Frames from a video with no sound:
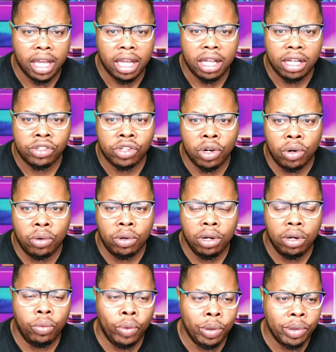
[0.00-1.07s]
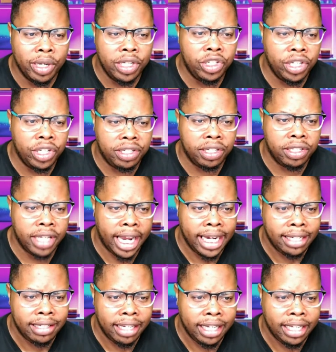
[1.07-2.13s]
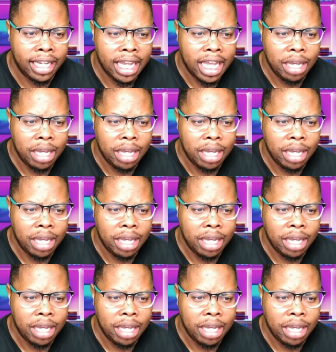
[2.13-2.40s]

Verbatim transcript: So we were in Genesis 18,